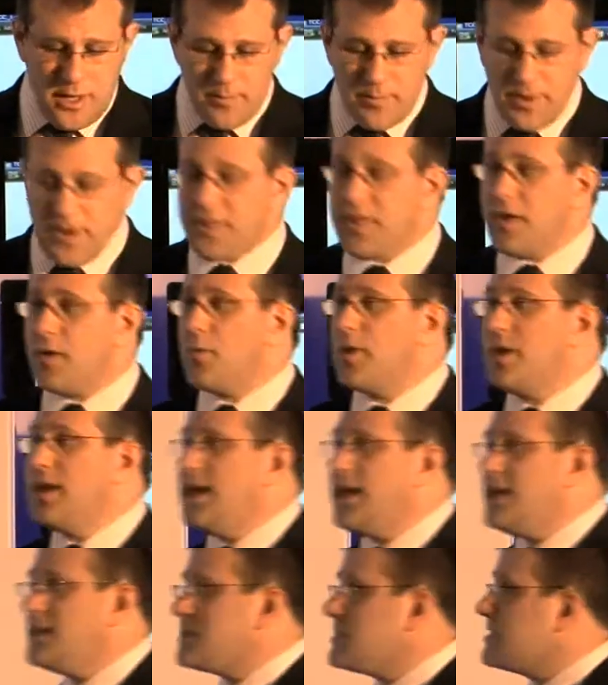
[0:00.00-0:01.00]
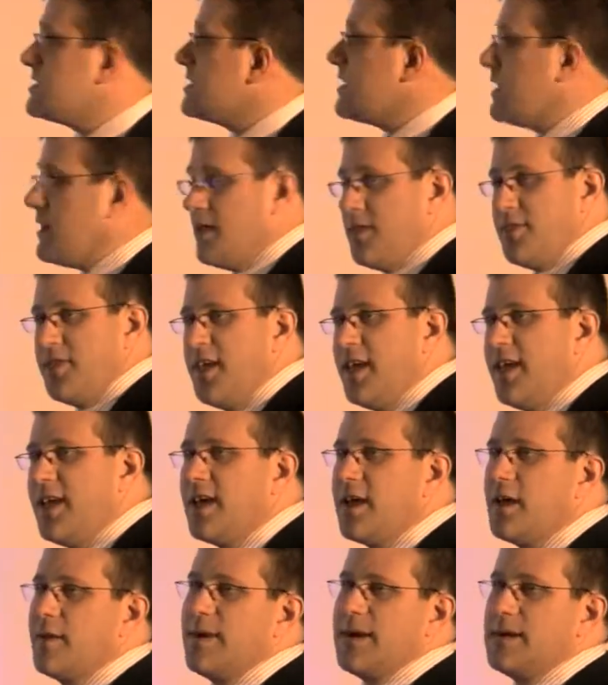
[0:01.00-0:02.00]
but I think we need to start
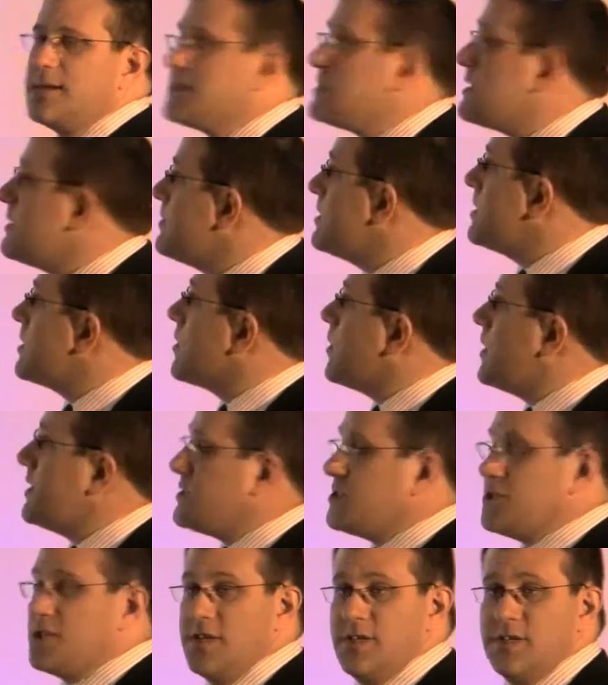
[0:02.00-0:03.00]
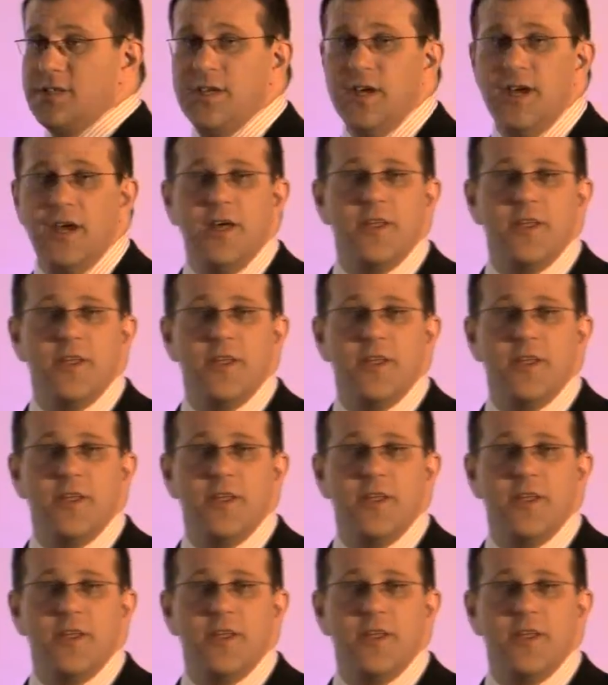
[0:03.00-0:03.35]
thinking about some of the questions